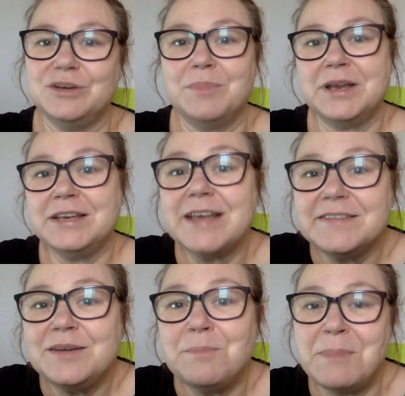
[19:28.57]
but it
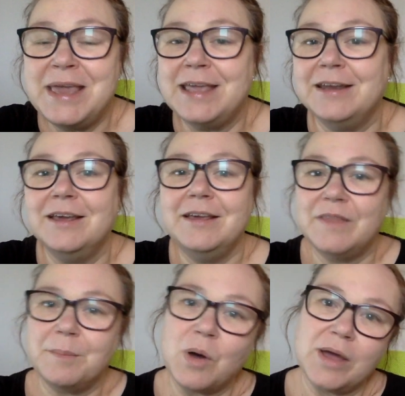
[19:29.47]
doesn't mean
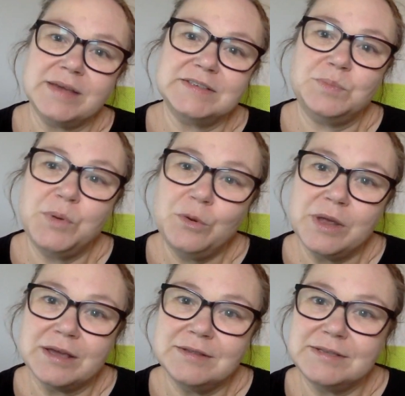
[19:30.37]
that my
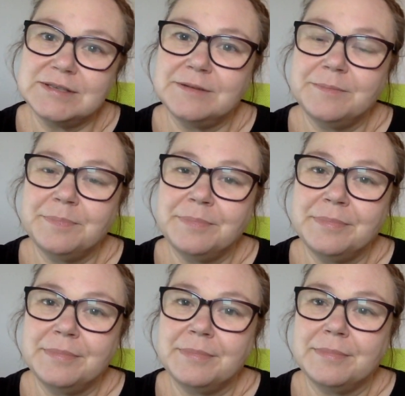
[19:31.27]
experience
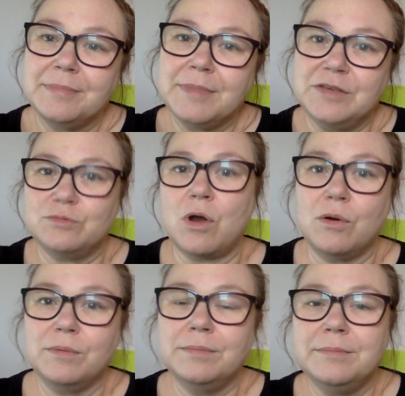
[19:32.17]
is wrong.